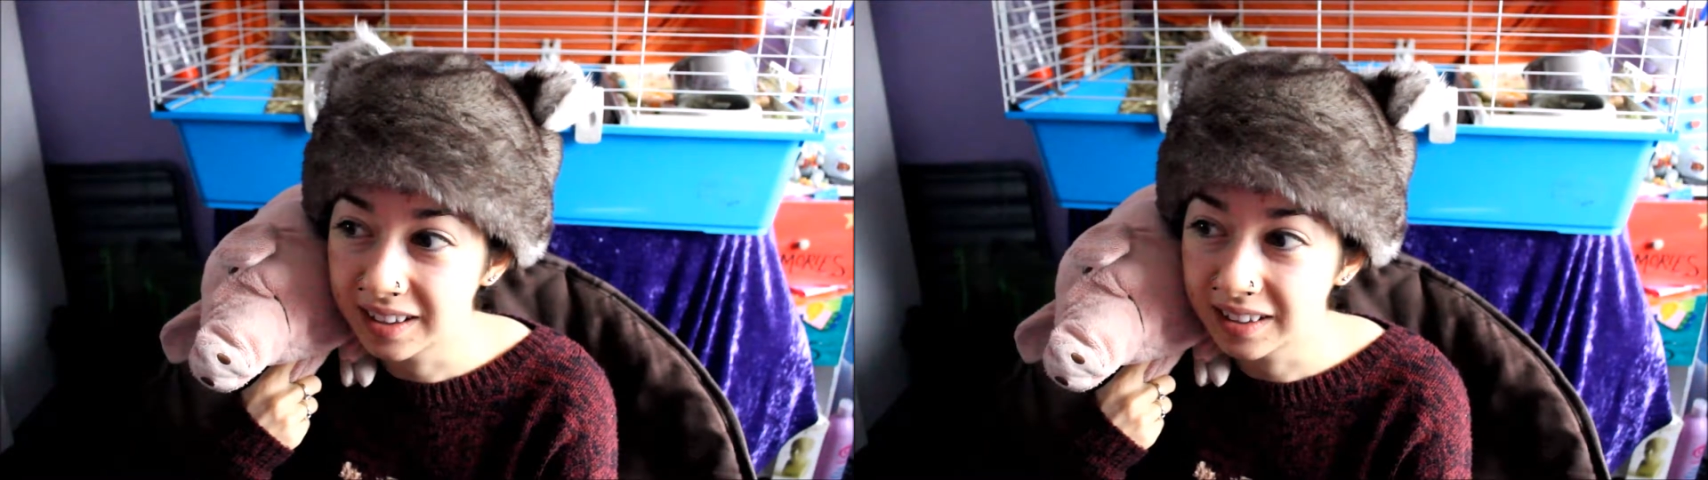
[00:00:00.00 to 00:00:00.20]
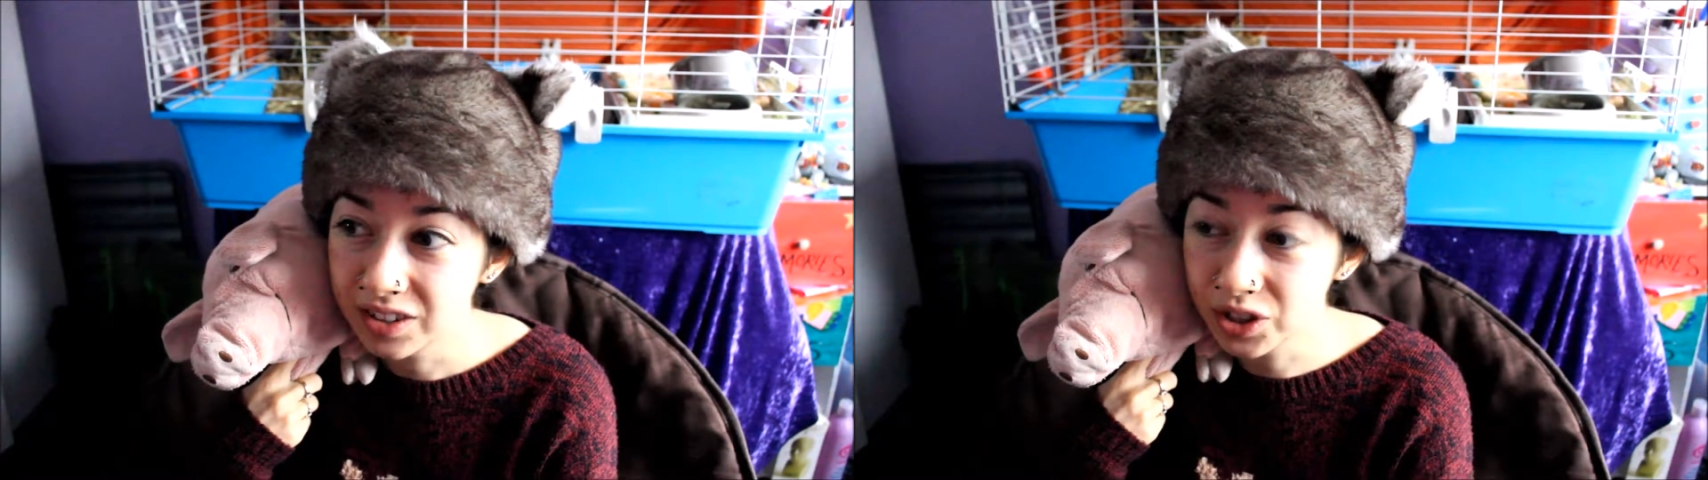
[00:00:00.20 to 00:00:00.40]

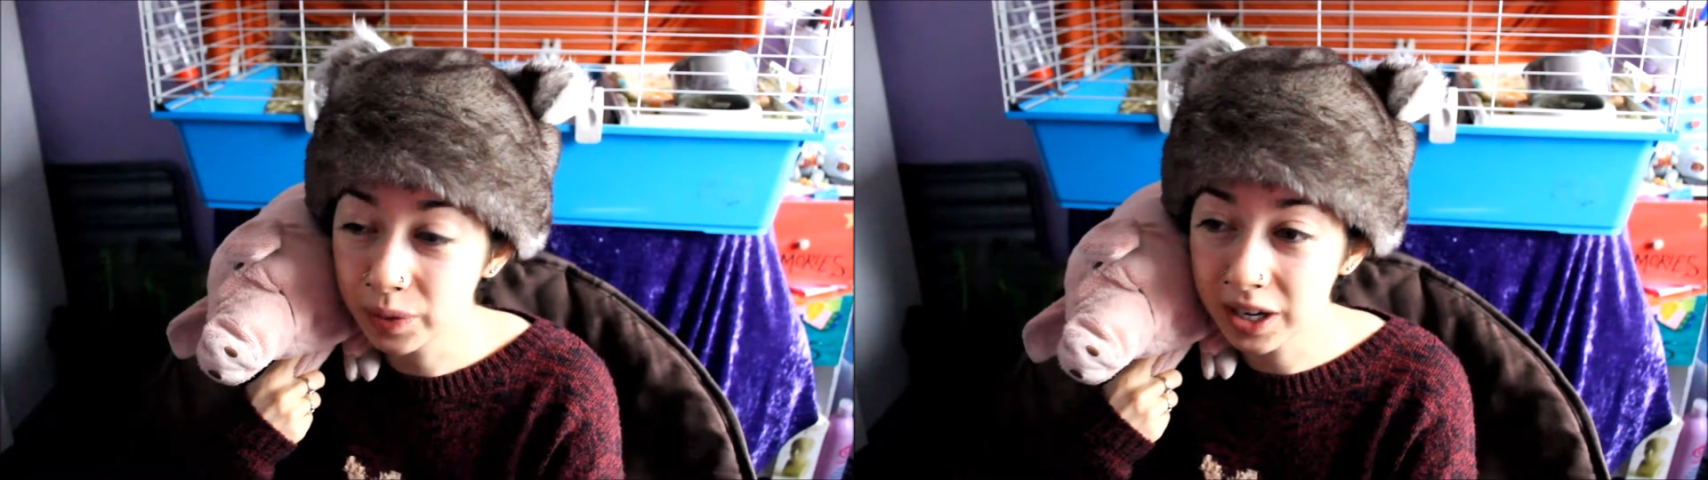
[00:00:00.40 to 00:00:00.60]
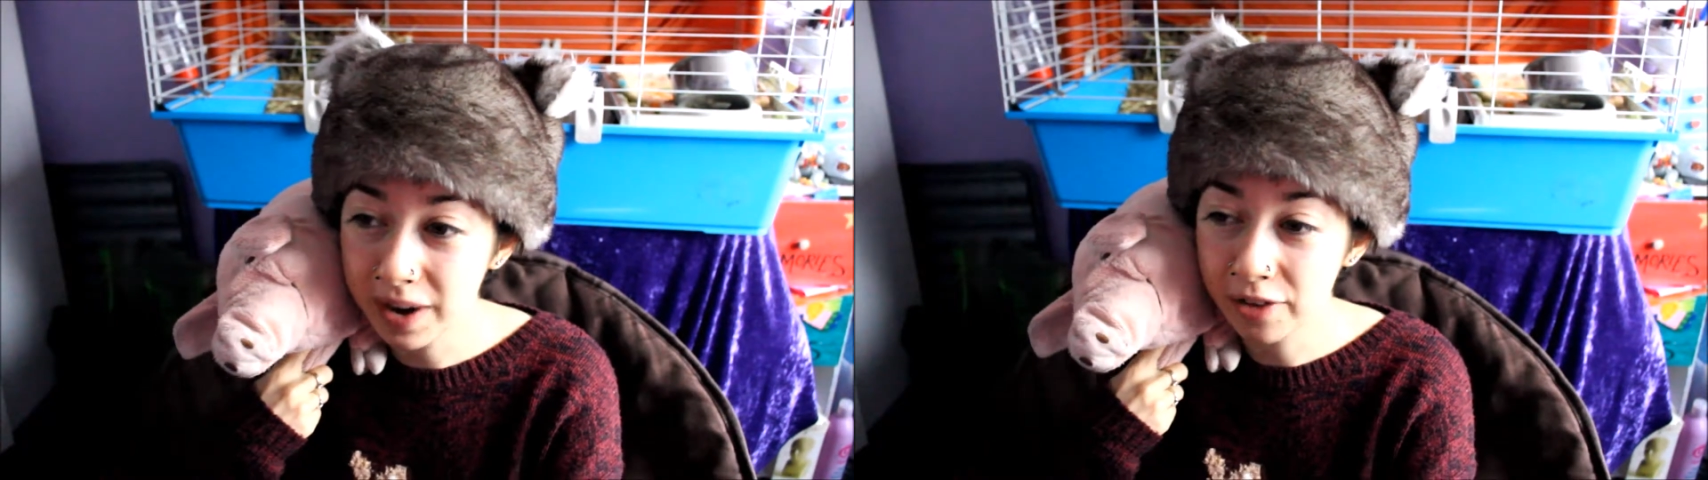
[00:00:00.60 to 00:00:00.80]

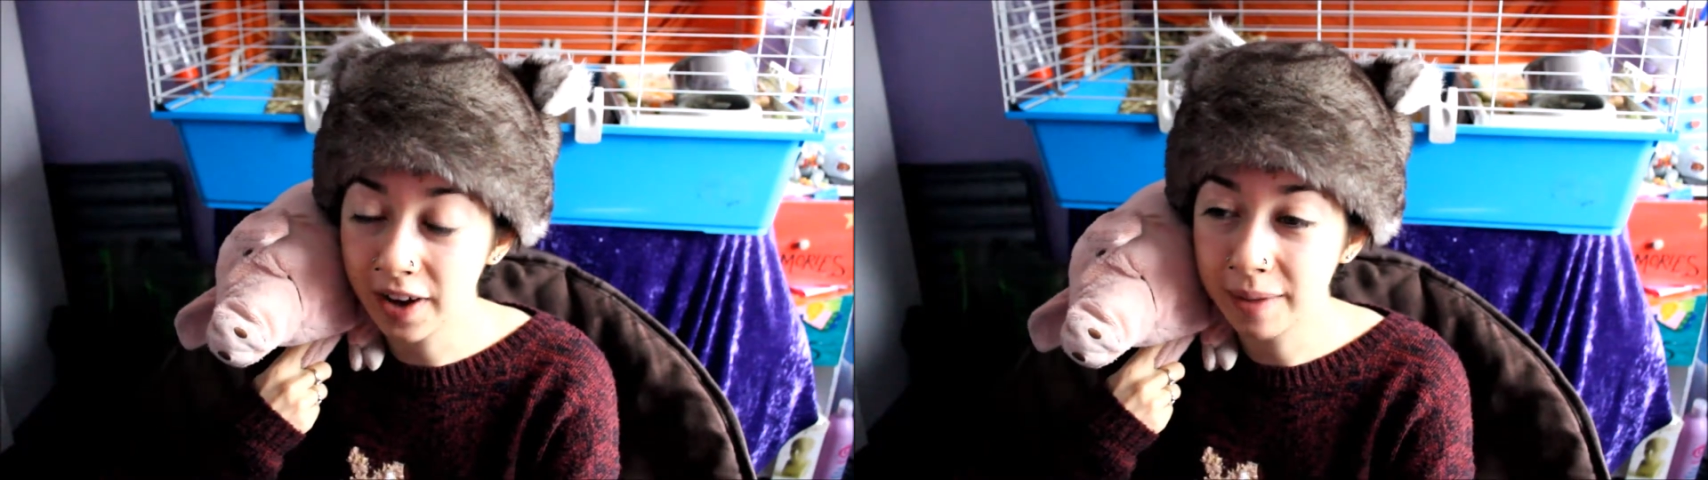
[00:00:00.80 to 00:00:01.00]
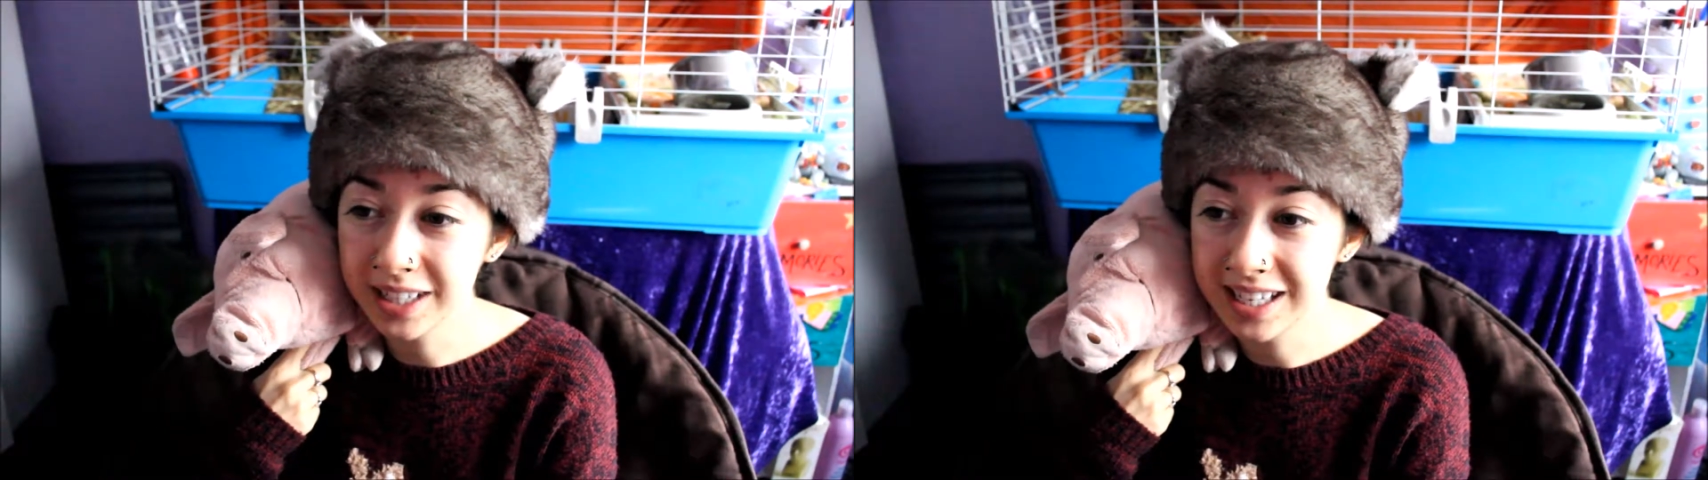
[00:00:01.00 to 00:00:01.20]
Someone in my
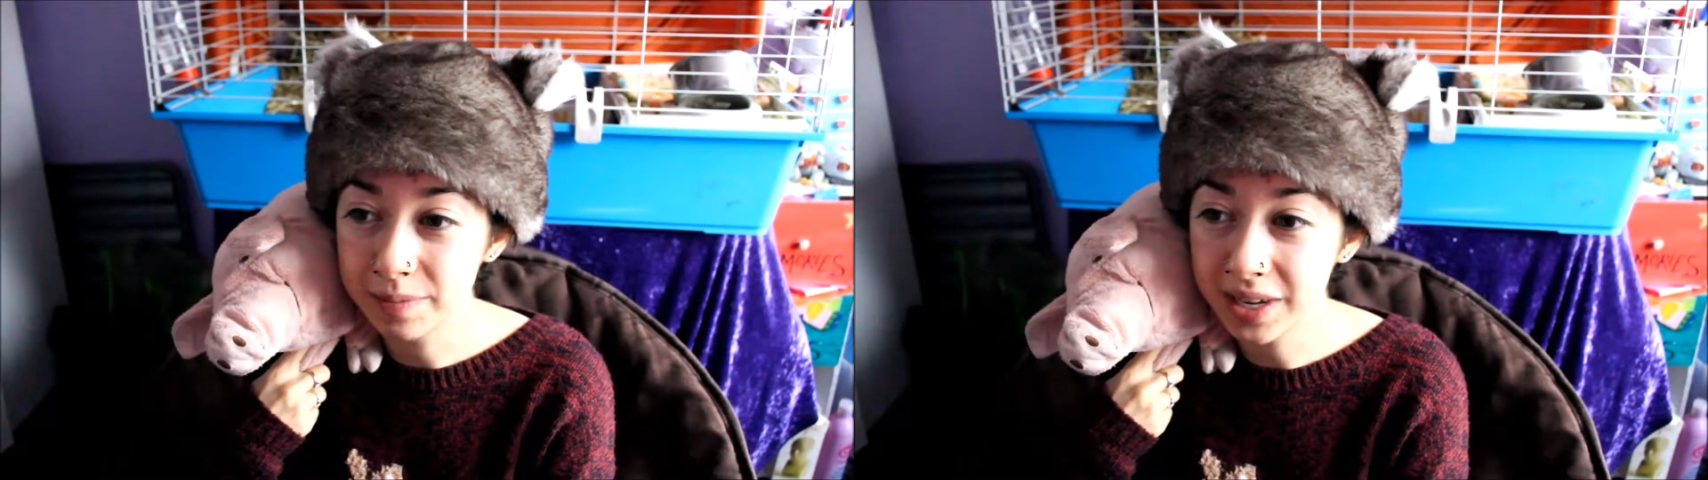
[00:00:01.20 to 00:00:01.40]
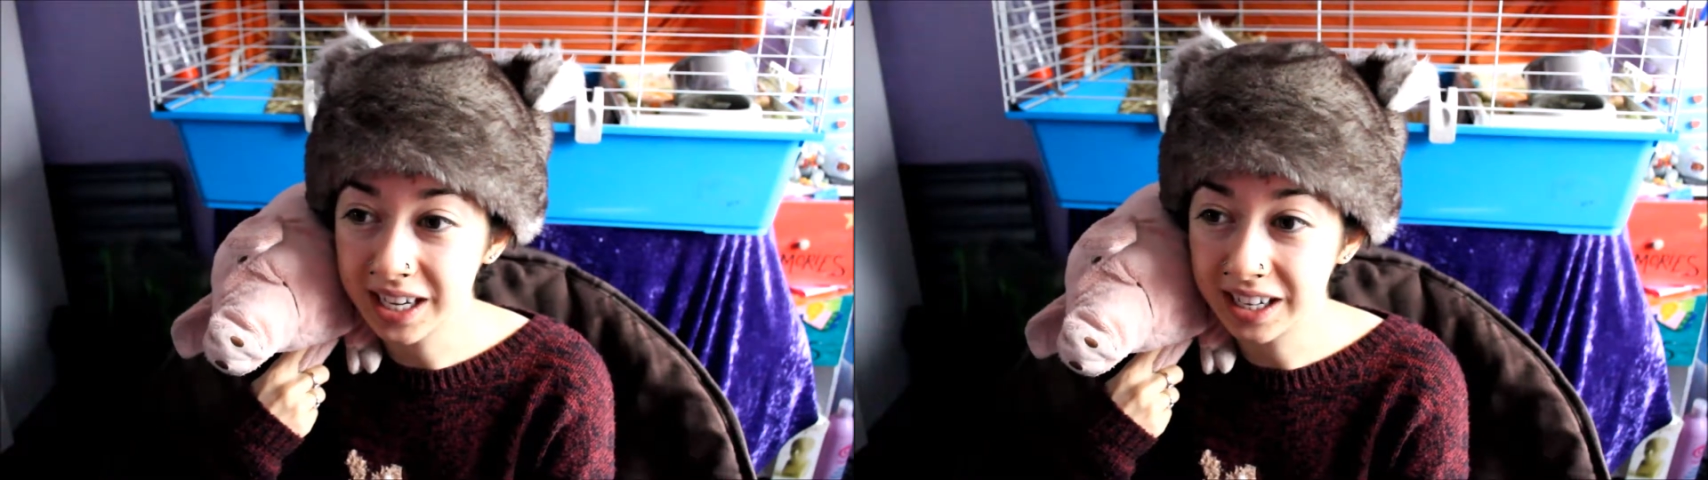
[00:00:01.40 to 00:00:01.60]
family is a
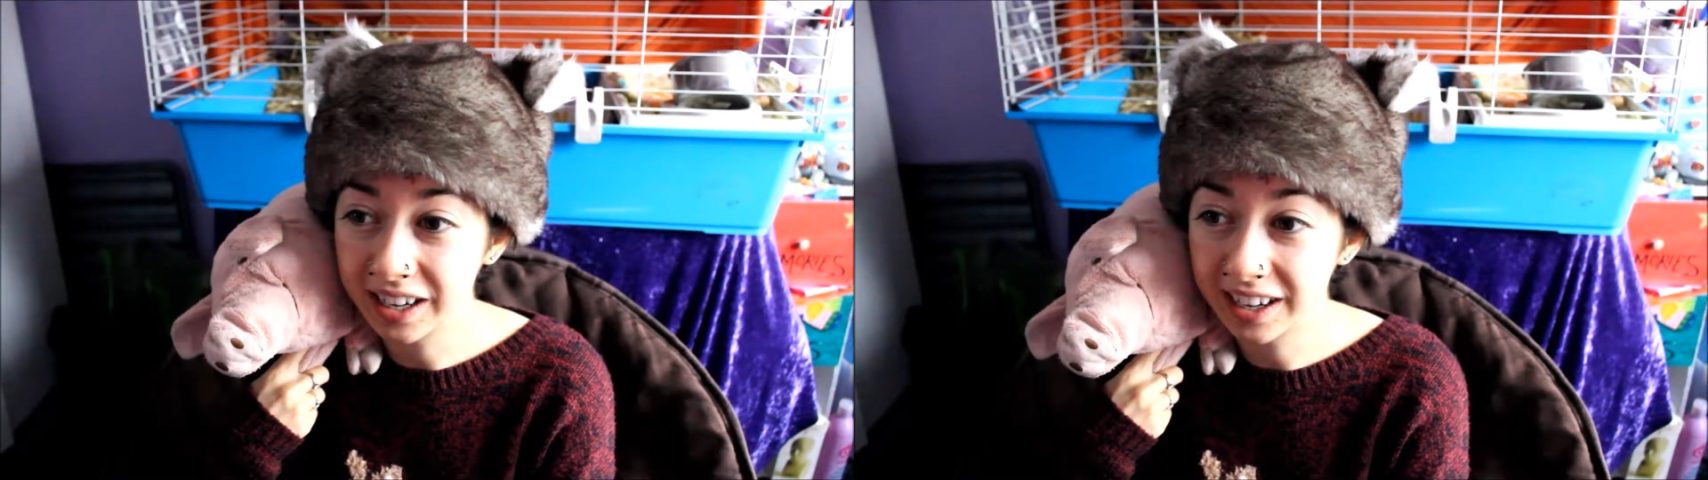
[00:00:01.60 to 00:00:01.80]
meat eater,